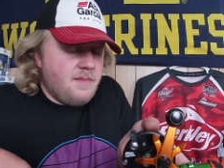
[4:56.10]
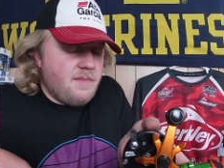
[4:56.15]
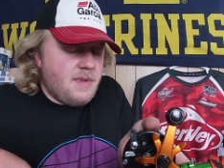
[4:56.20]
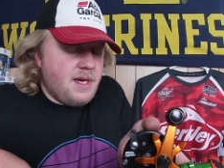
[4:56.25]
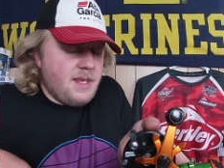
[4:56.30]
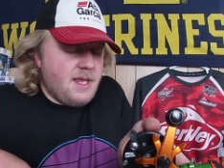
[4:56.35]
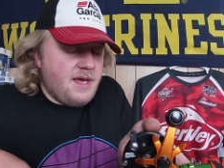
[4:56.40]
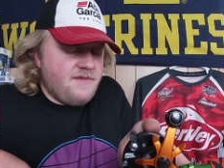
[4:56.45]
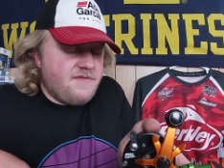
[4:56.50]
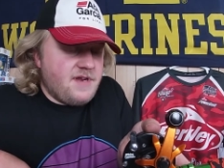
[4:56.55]

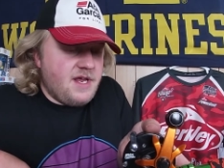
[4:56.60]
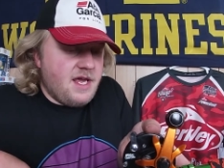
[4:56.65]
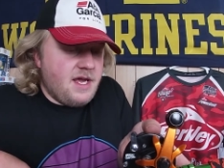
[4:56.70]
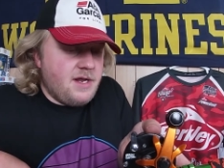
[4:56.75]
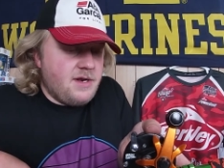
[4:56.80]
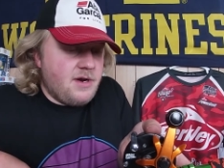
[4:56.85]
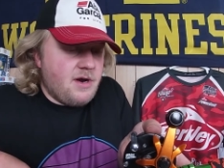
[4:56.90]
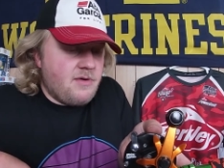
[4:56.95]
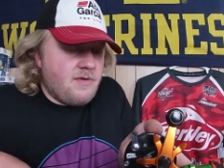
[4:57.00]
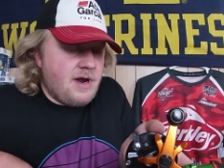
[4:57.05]
my left
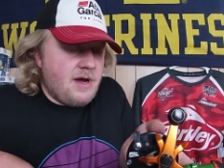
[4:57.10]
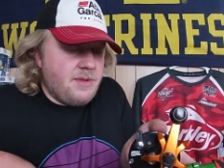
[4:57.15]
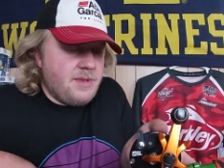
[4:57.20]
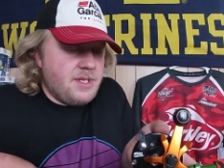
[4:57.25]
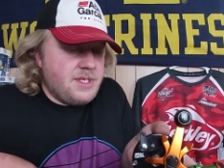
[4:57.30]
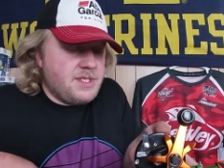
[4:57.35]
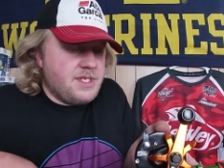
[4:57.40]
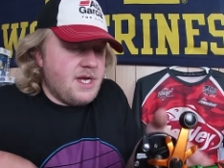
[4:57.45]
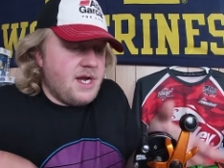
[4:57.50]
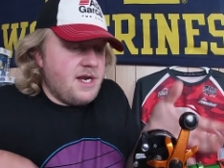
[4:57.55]
hand around
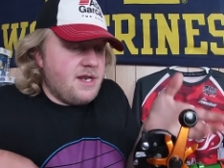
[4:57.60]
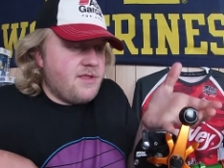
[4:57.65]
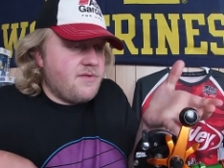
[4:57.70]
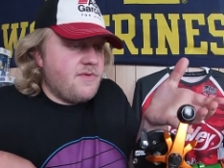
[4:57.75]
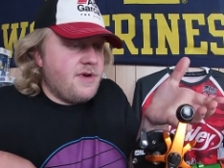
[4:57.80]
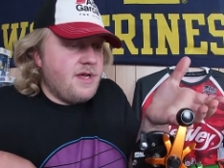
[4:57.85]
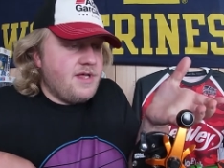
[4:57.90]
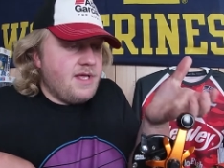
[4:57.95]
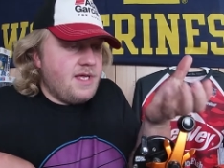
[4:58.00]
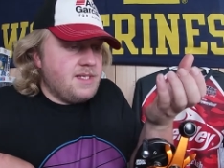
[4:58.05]
the side of the
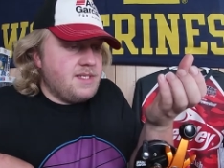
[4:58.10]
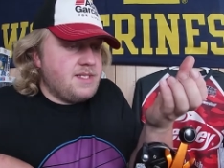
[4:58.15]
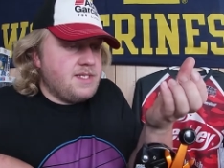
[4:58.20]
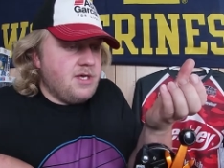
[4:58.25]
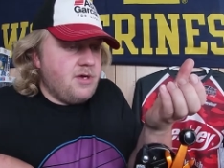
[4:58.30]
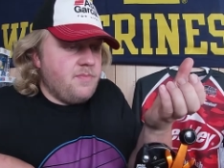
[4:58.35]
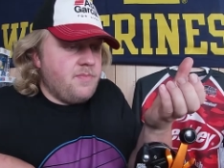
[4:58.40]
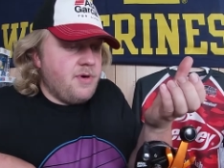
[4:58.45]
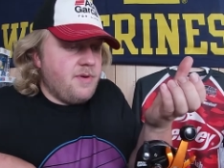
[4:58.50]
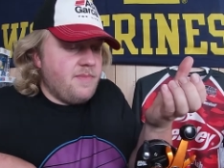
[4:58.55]
reel and
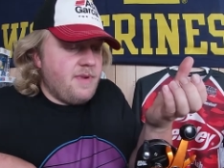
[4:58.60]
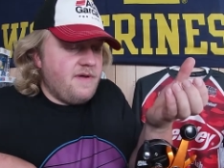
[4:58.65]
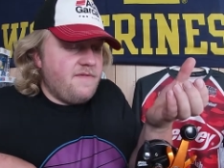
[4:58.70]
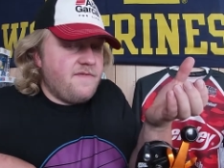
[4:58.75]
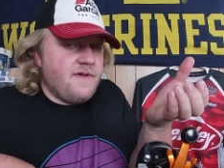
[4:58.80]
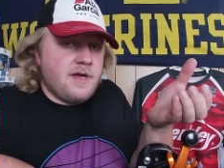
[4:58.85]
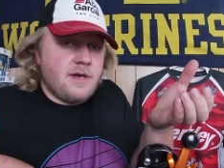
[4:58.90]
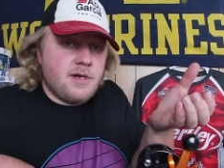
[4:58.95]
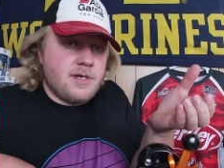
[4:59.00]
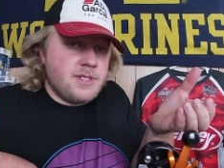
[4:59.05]
still put my
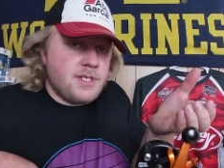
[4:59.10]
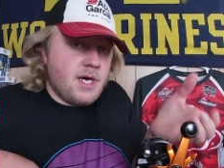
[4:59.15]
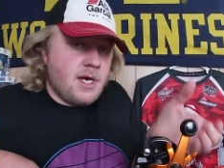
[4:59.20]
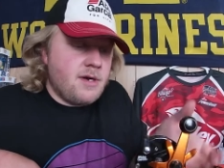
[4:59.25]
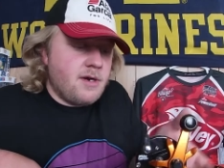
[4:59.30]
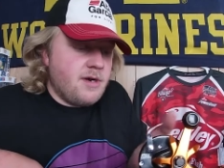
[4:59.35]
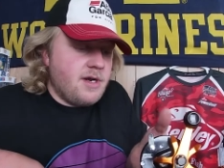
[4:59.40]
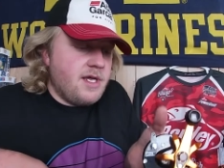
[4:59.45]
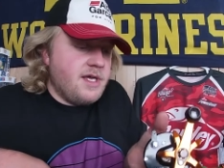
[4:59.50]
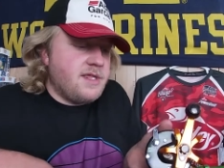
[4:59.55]
fingers
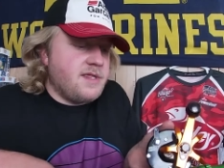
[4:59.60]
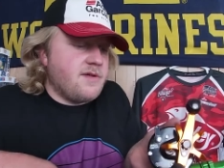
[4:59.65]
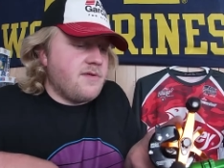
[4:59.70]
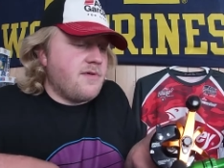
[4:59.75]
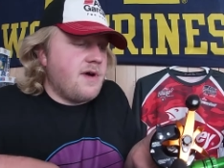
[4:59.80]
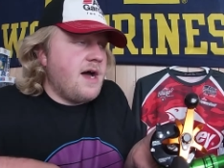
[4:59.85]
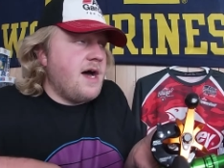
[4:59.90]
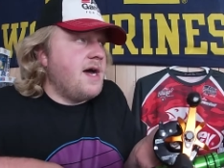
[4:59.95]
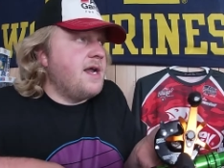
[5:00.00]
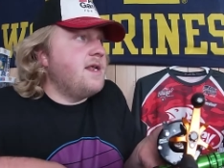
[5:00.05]
underneath the
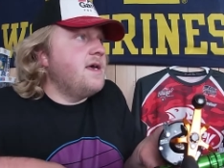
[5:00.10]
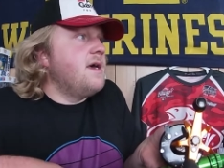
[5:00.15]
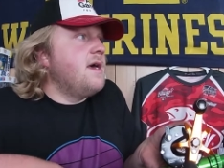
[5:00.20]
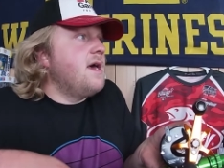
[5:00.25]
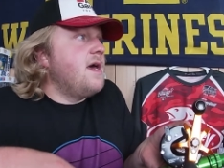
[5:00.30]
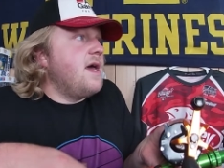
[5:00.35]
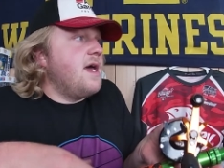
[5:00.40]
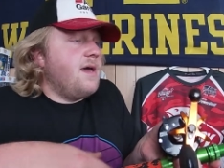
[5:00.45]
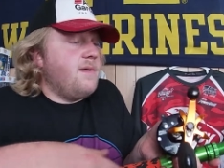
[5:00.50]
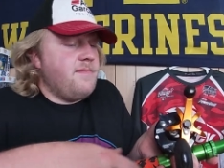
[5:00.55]
rod.
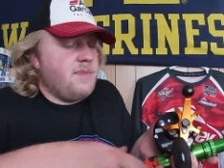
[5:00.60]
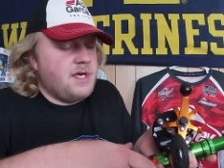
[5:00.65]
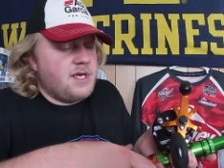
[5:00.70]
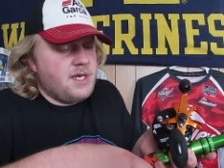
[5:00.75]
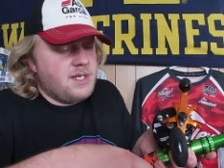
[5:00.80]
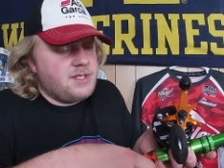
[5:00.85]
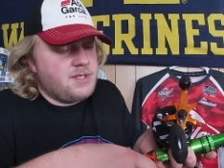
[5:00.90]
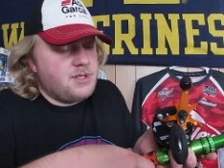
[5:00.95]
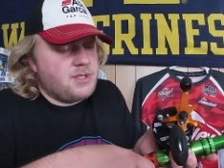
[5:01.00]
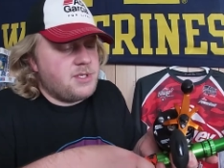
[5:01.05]
And
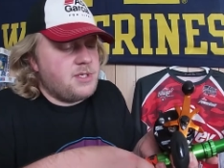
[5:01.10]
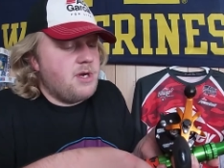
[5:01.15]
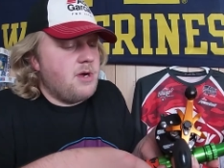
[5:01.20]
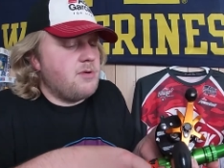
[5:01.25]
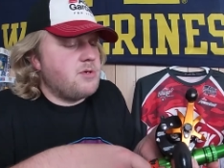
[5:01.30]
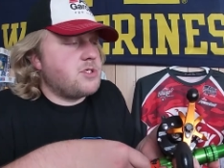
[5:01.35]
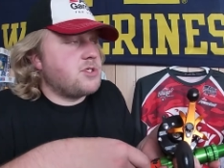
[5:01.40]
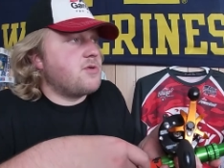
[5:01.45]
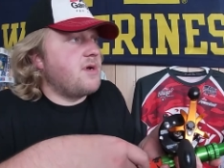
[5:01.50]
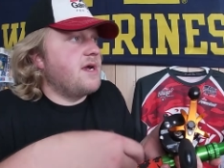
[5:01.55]
because there's
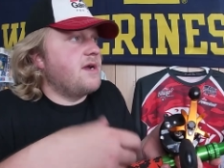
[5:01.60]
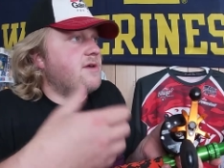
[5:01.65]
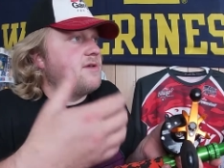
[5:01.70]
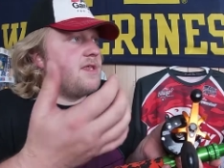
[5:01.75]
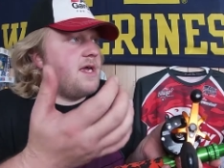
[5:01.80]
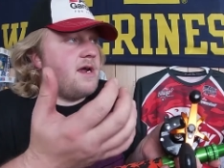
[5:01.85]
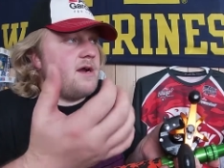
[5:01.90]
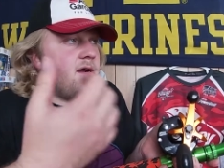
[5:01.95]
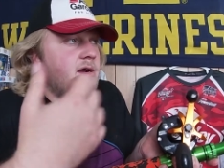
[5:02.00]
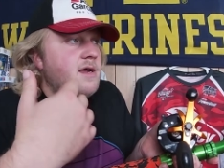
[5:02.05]
no trigger
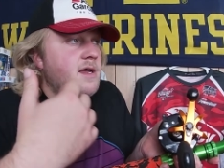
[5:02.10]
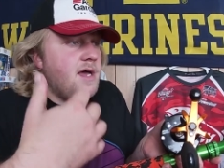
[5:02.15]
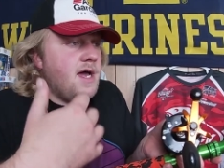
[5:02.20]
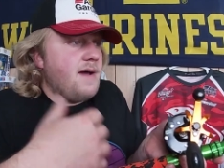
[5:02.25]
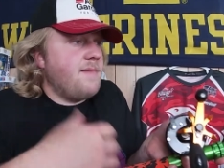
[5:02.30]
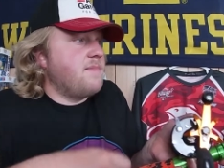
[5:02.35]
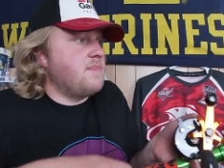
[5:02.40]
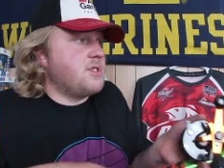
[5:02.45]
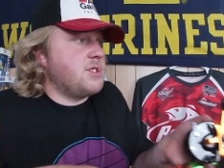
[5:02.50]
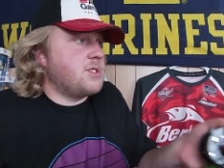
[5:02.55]
there,
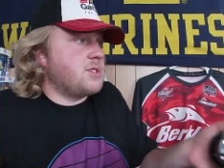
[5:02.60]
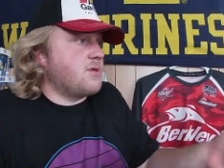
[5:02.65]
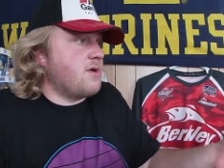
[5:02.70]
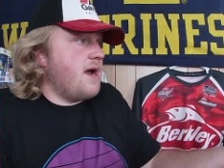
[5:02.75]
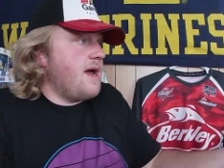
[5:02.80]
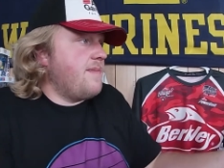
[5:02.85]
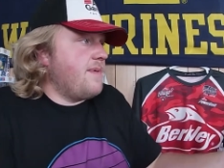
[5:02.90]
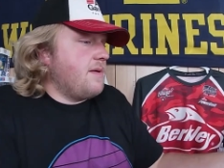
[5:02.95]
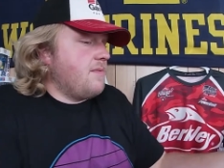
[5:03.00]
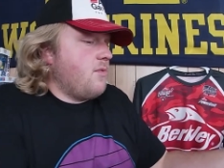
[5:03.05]
I'm just
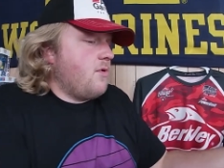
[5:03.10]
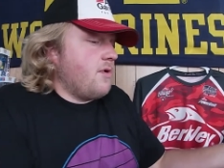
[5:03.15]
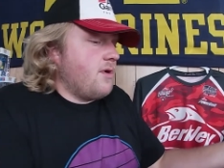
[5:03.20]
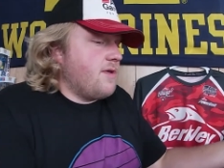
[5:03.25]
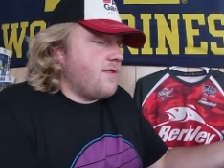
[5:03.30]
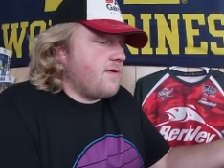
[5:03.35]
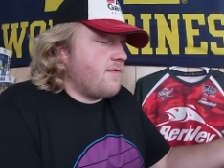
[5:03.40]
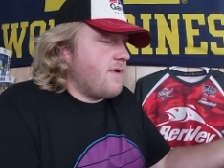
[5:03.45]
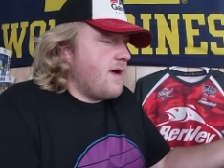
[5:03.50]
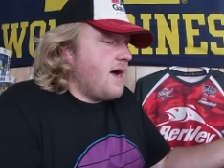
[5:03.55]
grabbing more
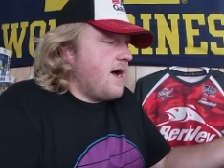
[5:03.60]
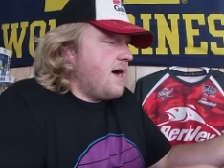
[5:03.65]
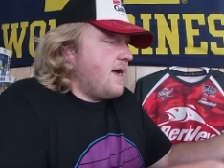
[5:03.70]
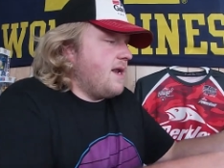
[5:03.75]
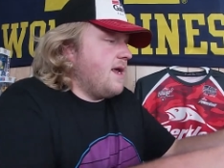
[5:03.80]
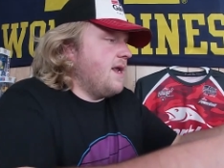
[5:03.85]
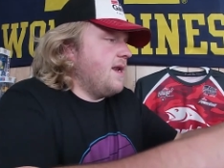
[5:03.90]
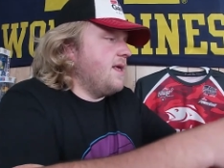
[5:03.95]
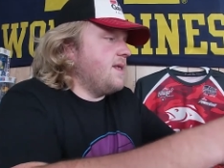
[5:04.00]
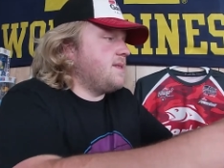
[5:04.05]
of the
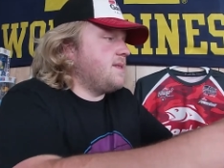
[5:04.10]
rod, and